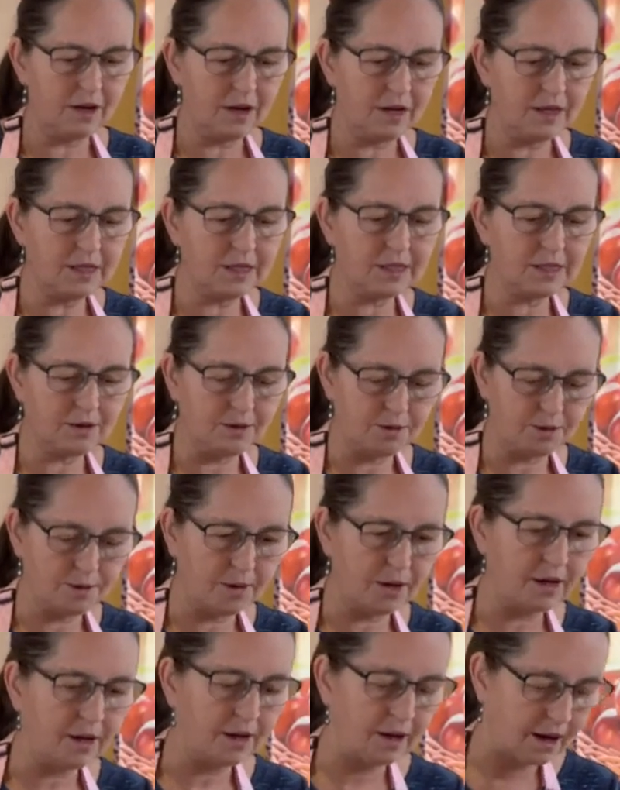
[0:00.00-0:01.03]
So
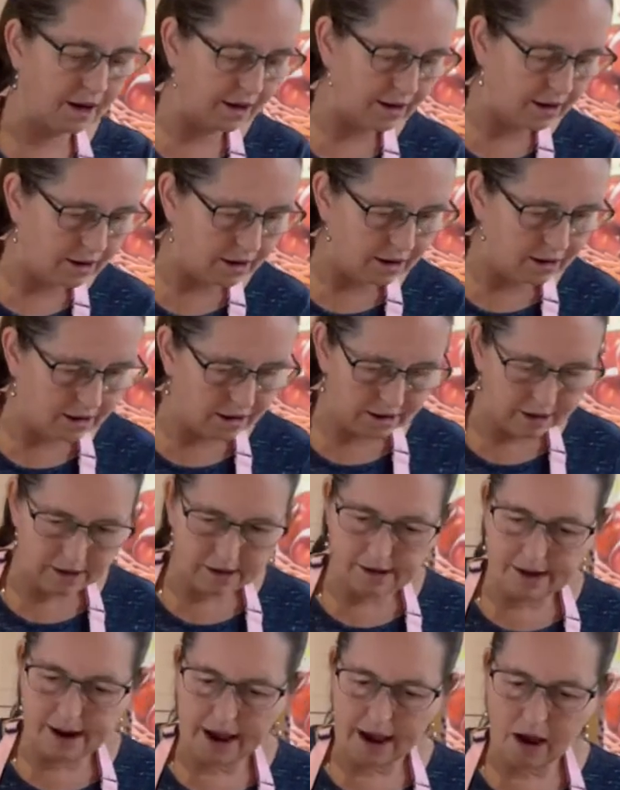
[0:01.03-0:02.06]

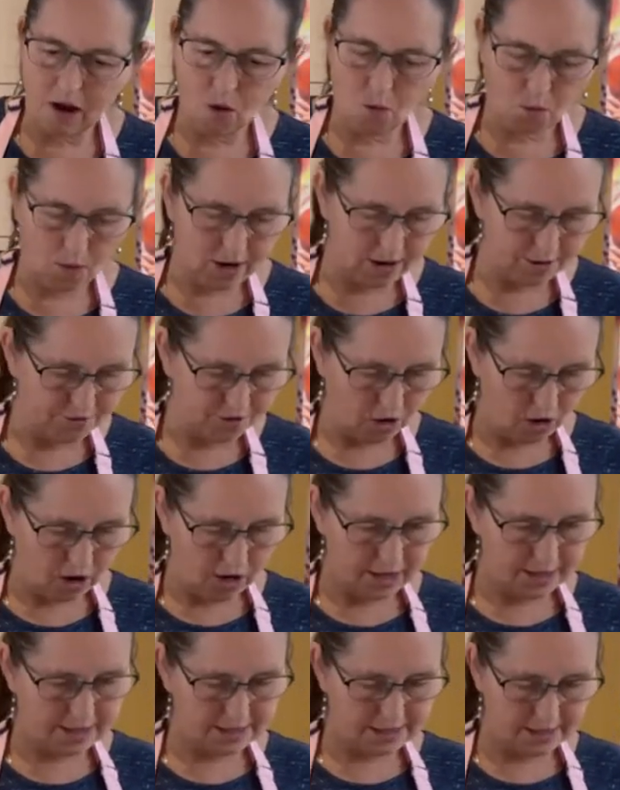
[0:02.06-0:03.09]
now what I've
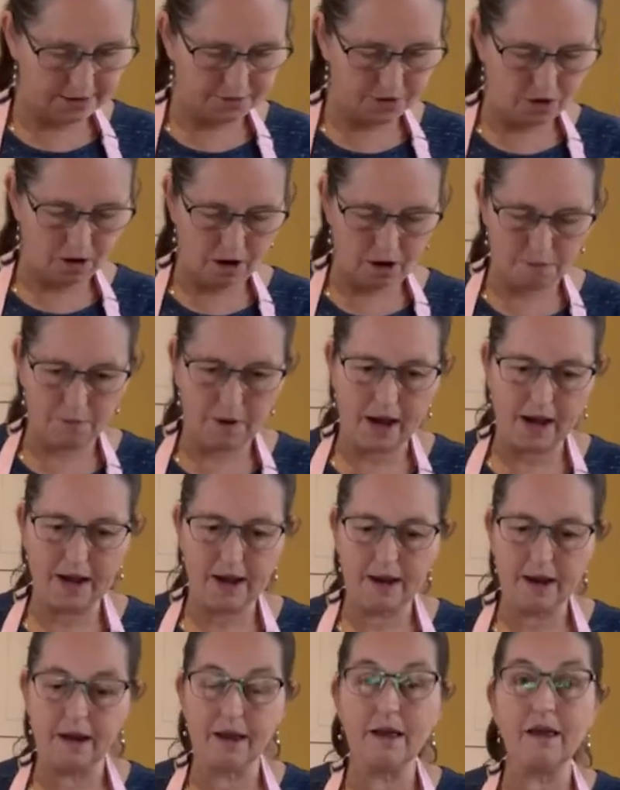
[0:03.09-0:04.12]
got is I've got my
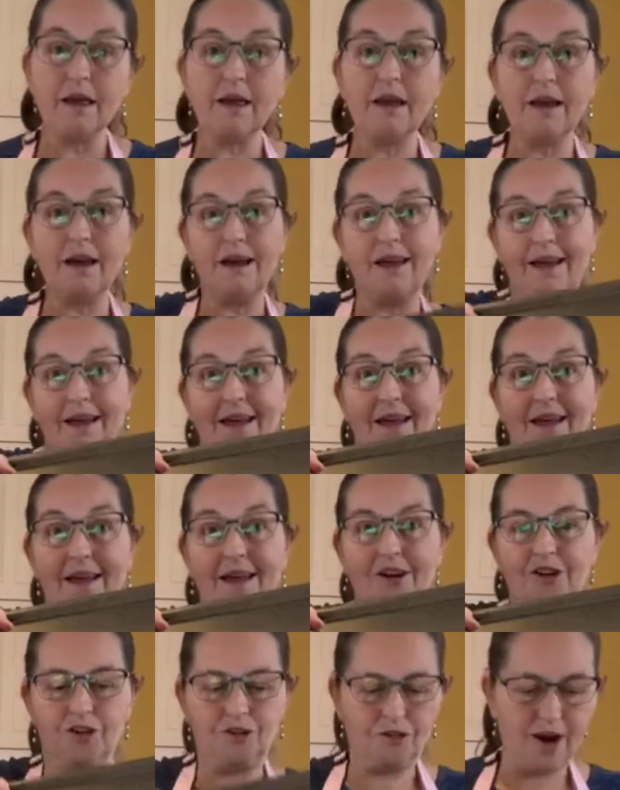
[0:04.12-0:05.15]

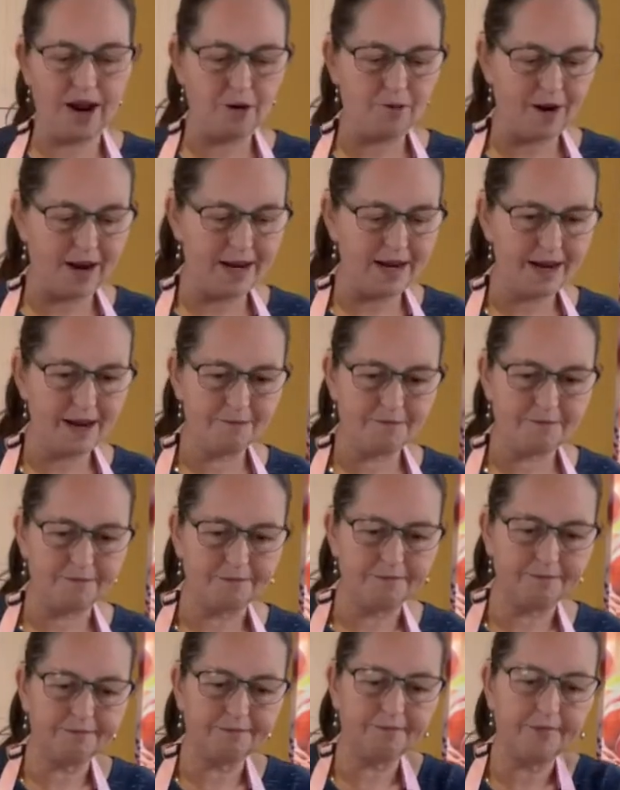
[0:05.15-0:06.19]
tray ready.
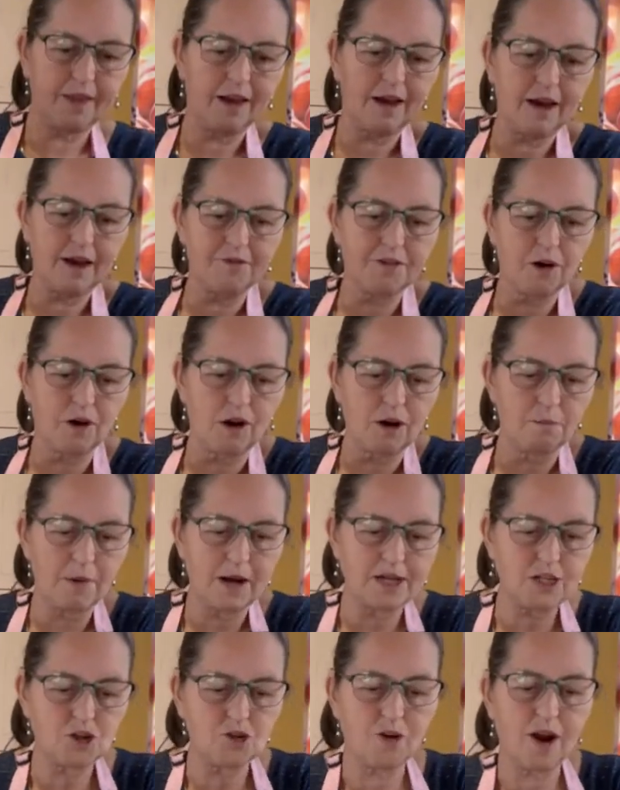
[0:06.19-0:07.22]
I've got
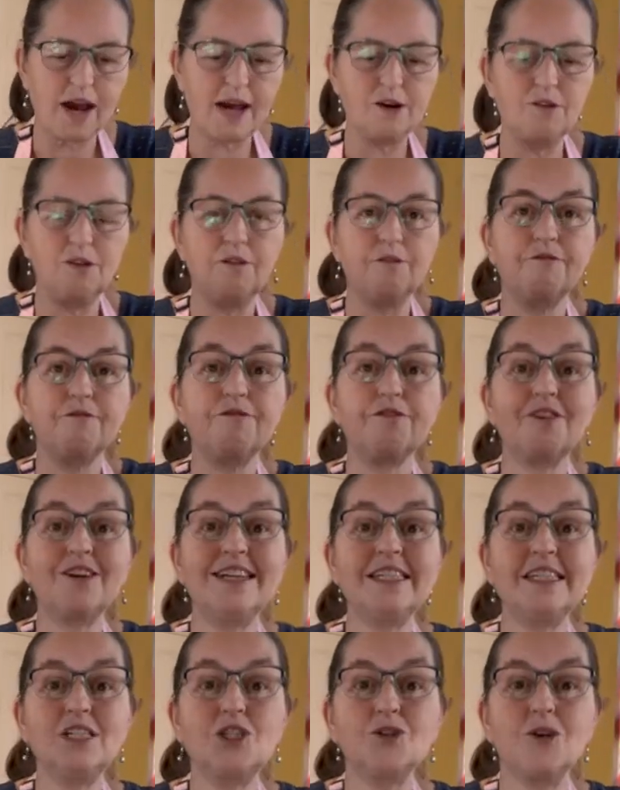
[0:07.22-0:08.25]
my
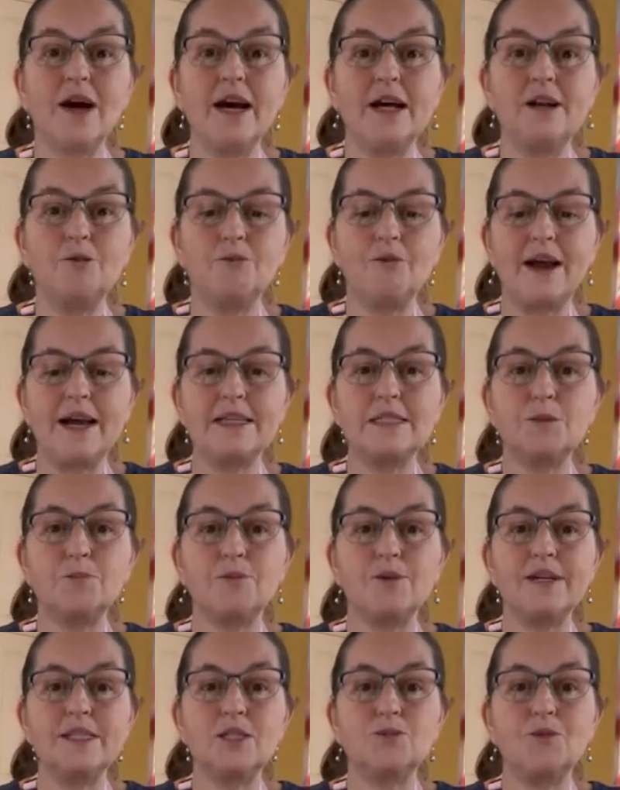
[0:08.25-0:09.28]
freeze-dried
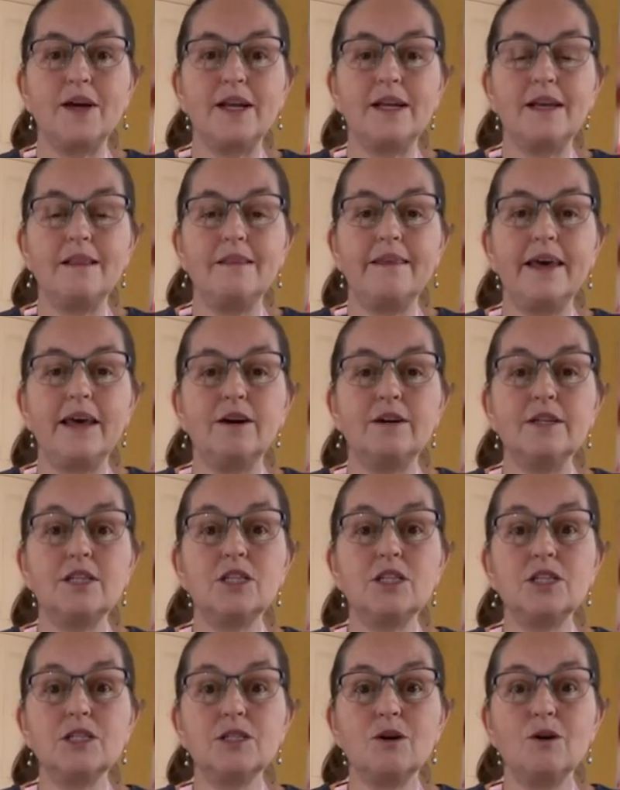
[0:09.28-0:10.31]
raspberries ready. They are
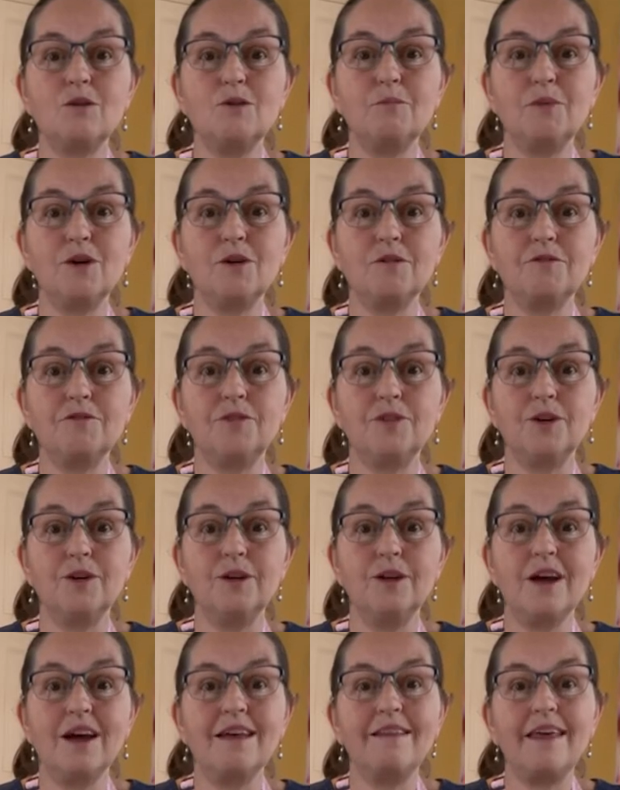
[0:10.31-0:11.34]
so beautiful.
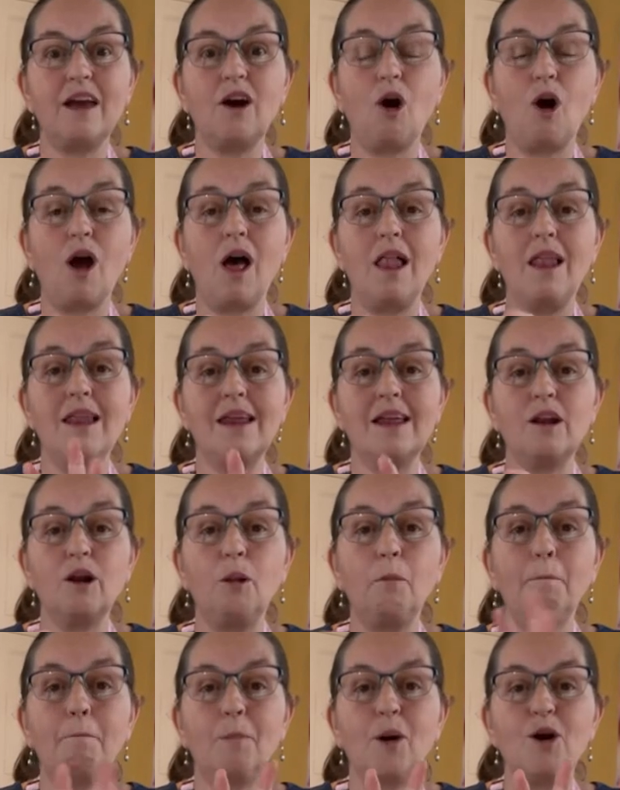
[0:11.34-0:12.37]
They are a
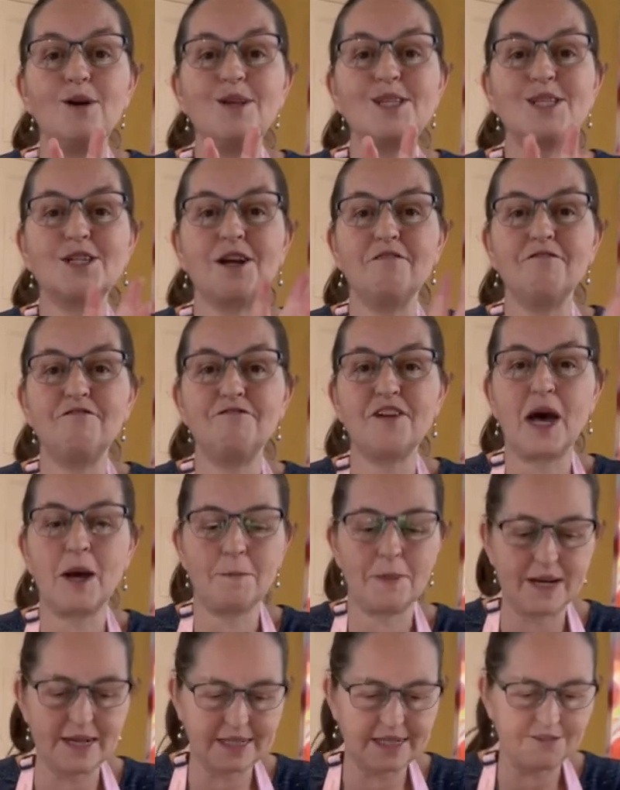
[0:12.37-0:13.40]
little burst of
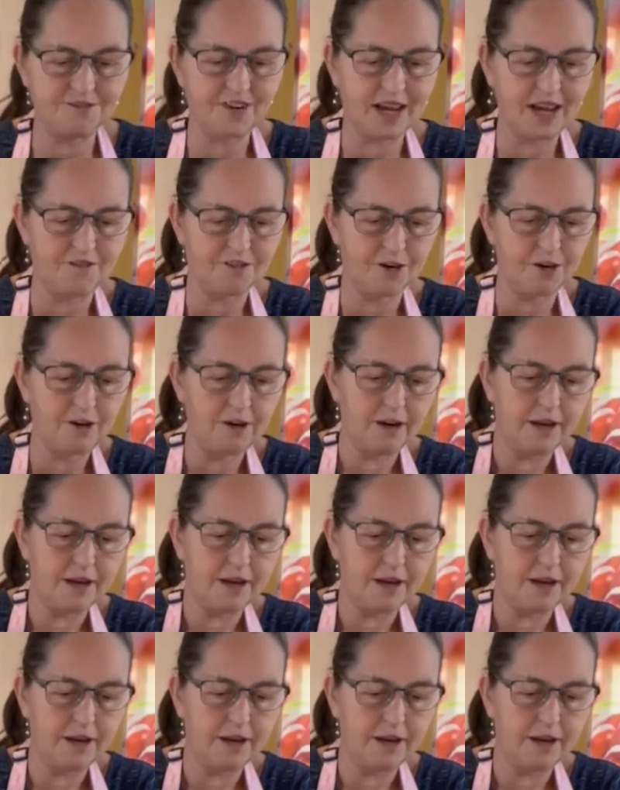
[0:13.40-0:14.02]
fabulous flavor,